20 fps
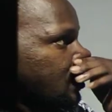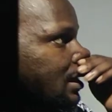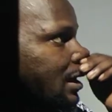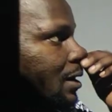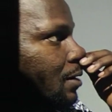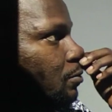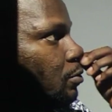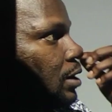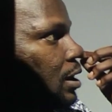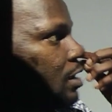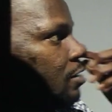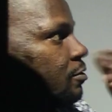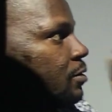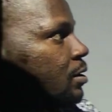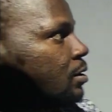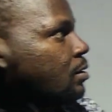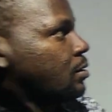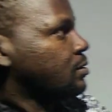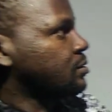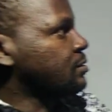Now we have
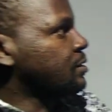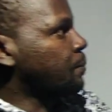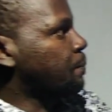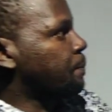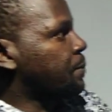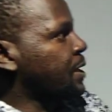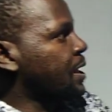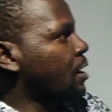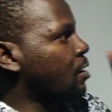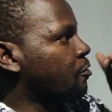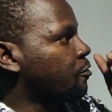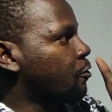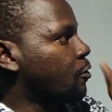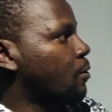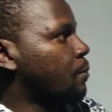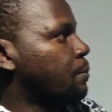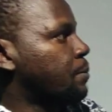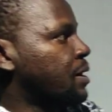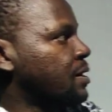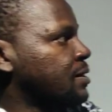the pair of
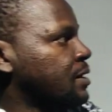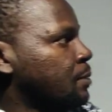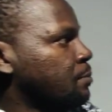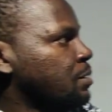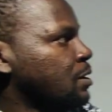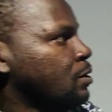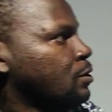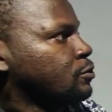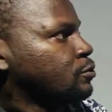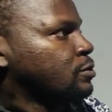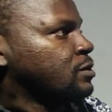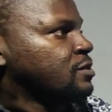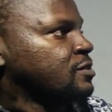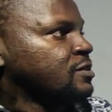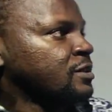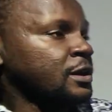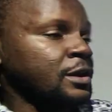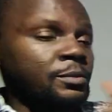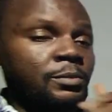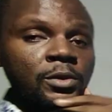compounds that belong to the
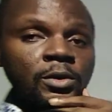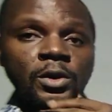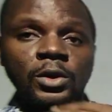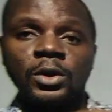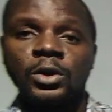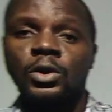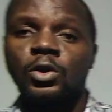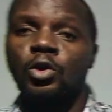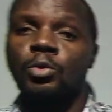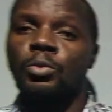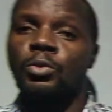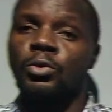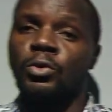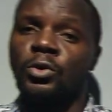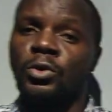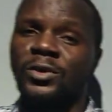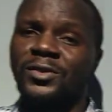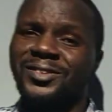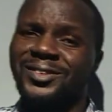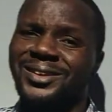same
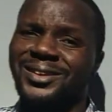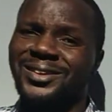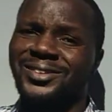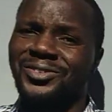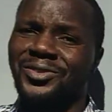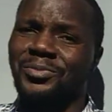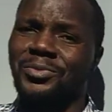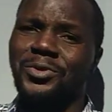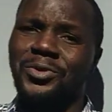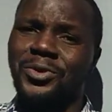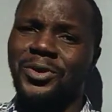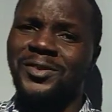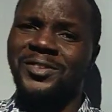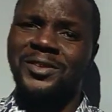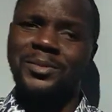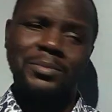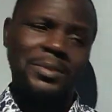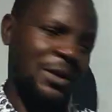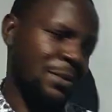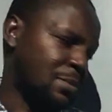homologous series. Homologous
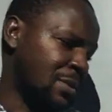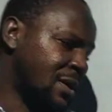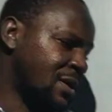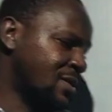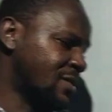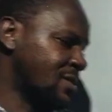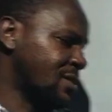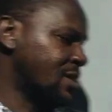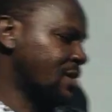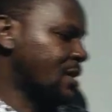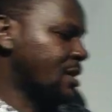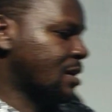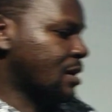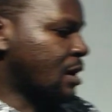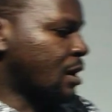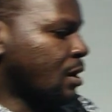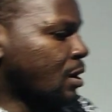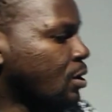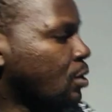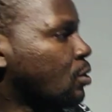simply means
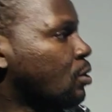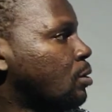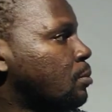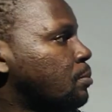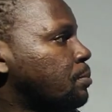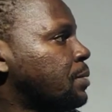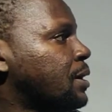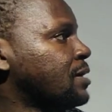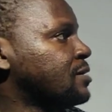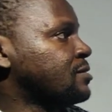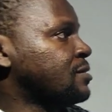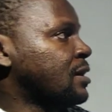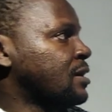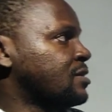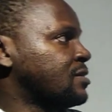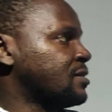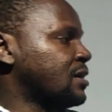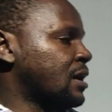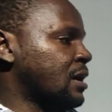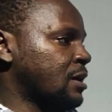compounds
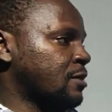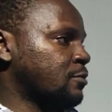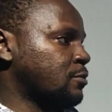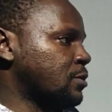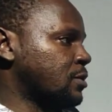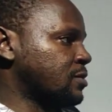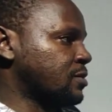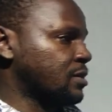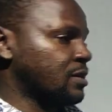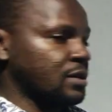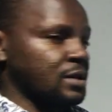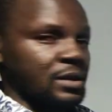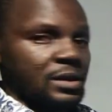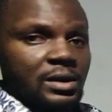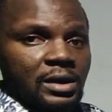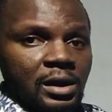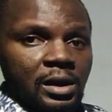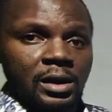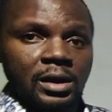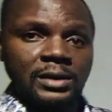that have what
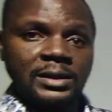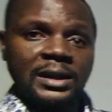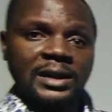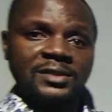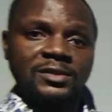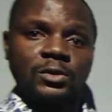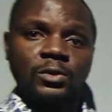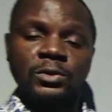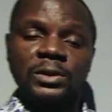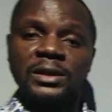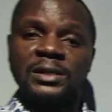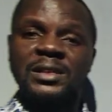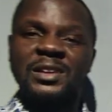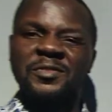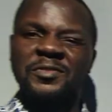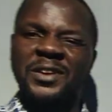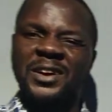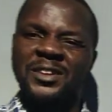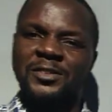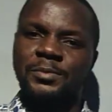that only
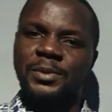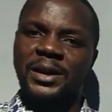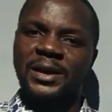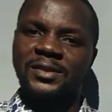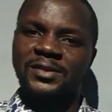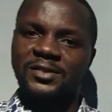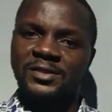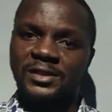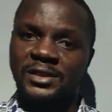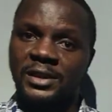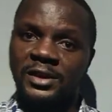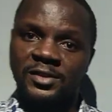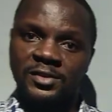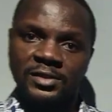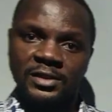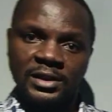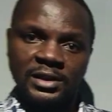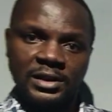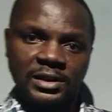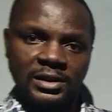differs by
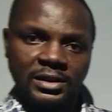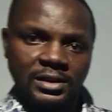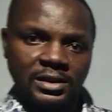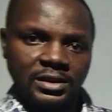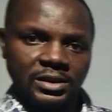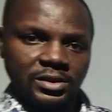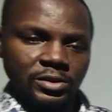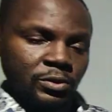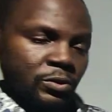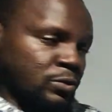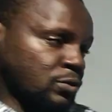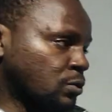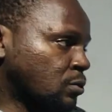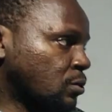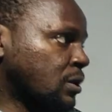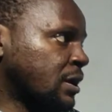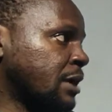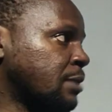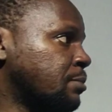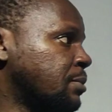CH3. You know
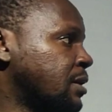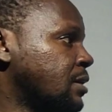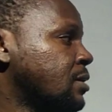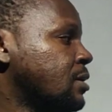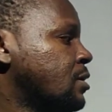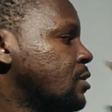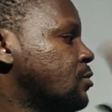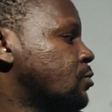what I mean?